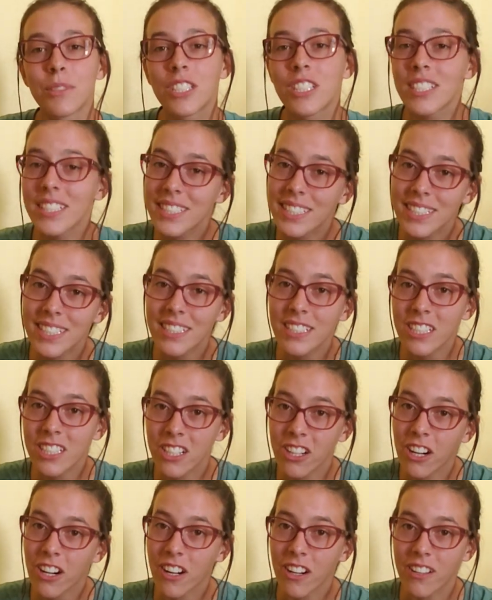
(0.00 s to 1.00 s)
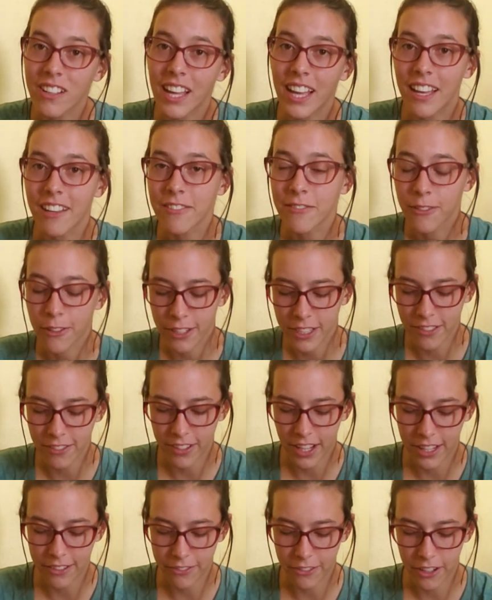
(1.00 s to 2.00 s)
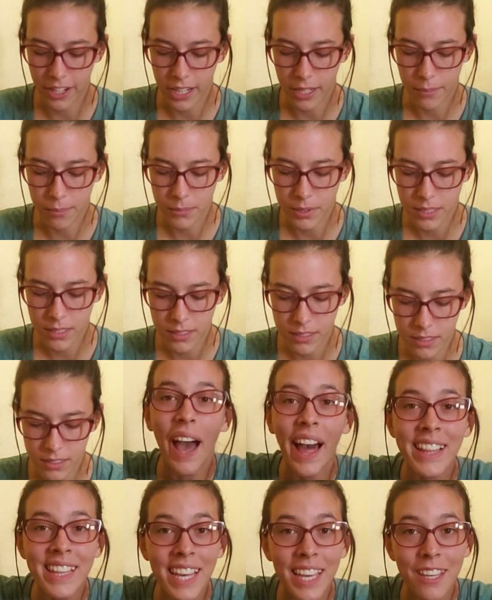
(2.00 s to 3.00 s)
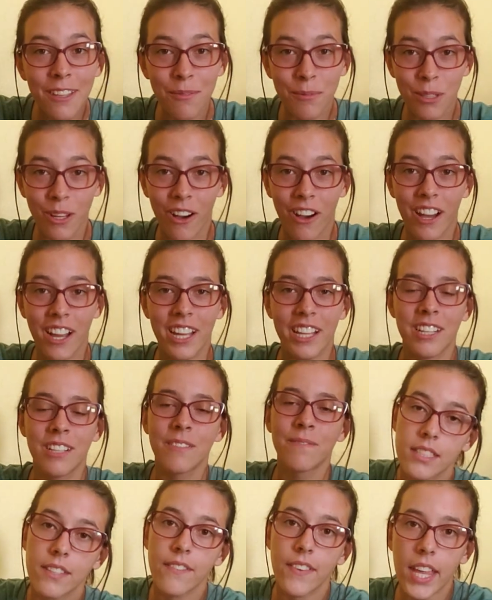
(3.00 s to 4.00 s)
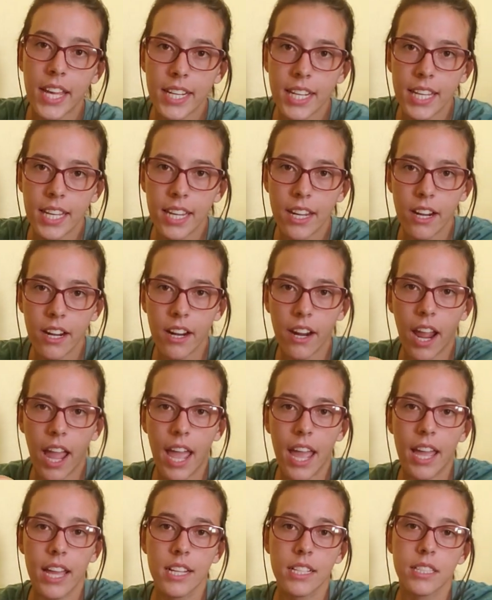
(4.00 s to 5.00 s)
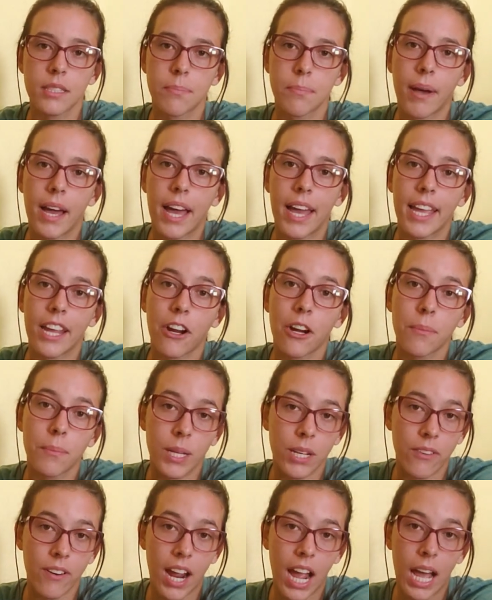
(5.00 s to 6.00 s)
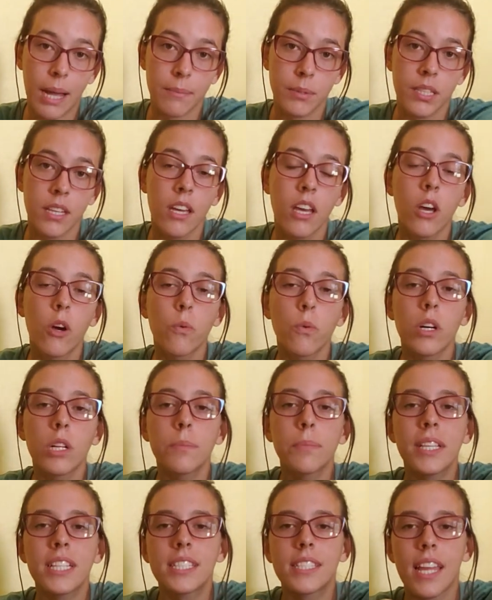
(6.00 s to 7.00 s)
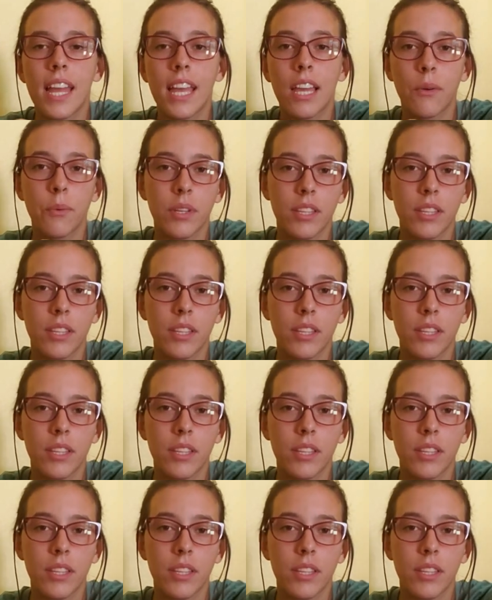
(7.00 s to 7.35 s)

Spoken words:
she's still a girl at 45 grams. While I am gone, Savannah here and my hermit crabs will be staying